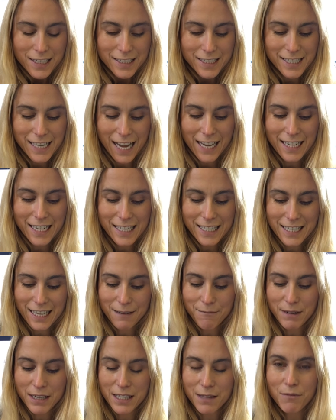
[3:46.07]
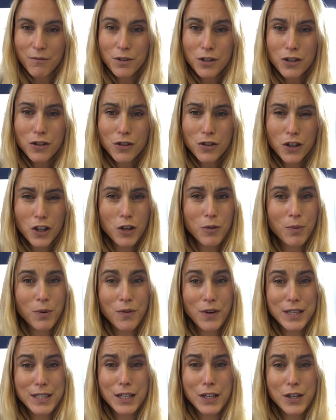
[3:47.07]
Denny sent me some
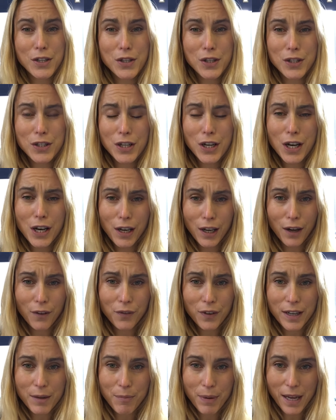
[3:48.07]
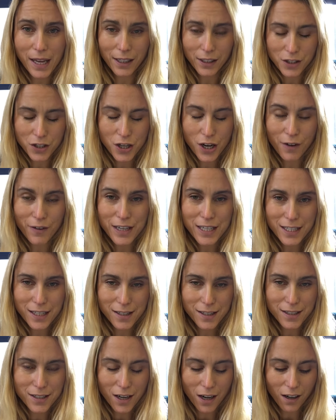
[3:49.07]
super resolutions and a lovely picture in
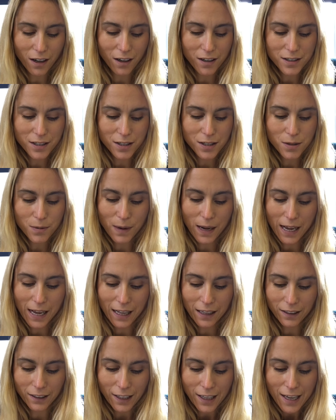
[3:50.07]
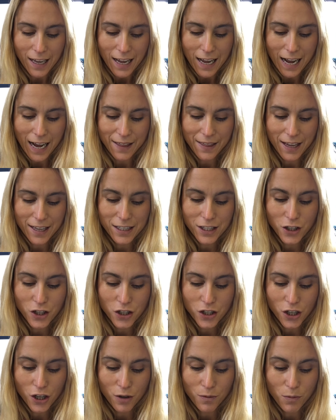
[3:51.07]
stars as well, and that's
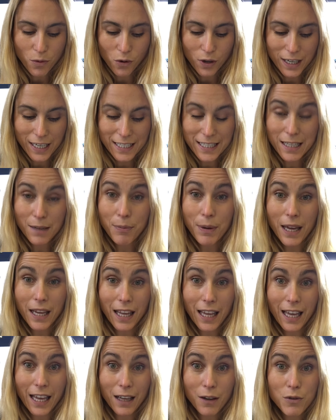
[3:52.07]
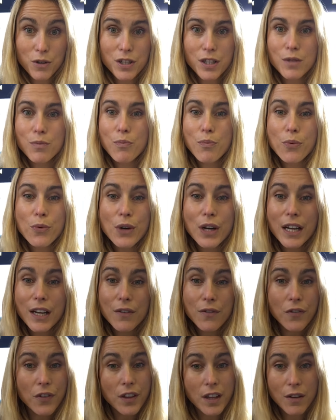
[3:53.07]
to do more litter picking, which is
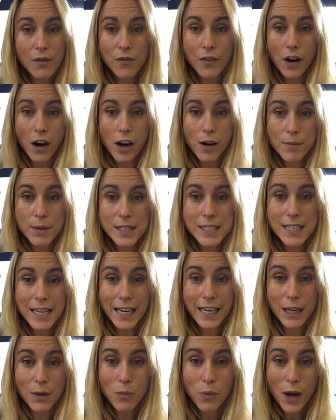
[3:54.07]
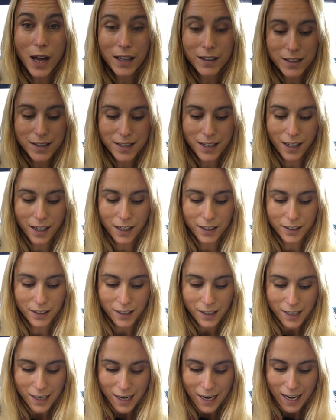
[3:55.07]
brilliant for the environment, Denny. Well done.
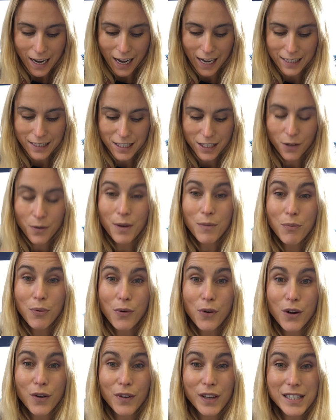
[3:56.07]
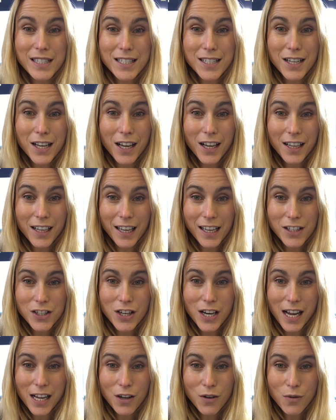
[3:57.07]
And to improve his
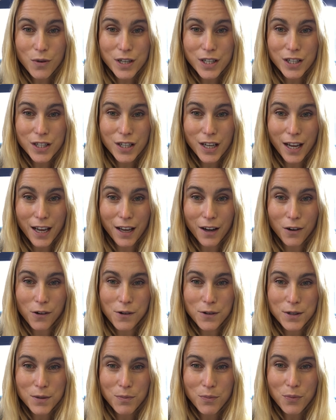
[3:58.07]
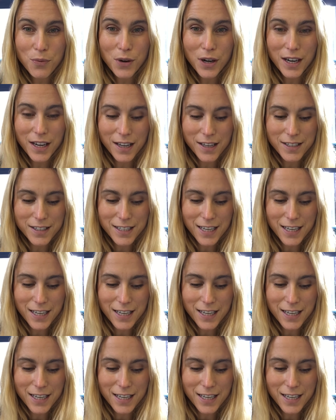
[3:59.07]
Turkish language skills. Brilliant,